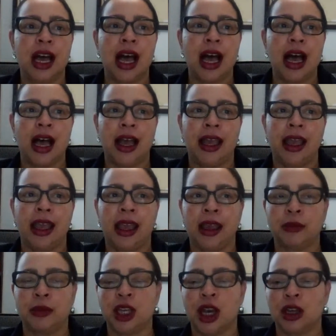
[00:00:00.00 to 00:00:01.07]
I
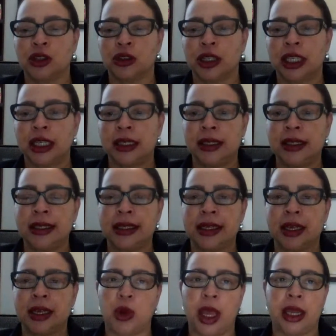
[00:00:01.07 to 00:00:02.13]
am Dr.
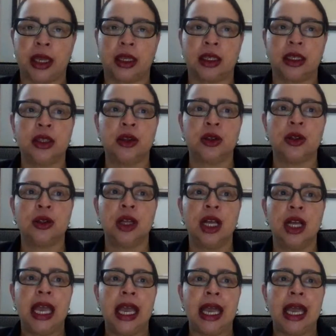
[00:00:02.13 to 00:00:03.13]
Elise of Brannon-Little,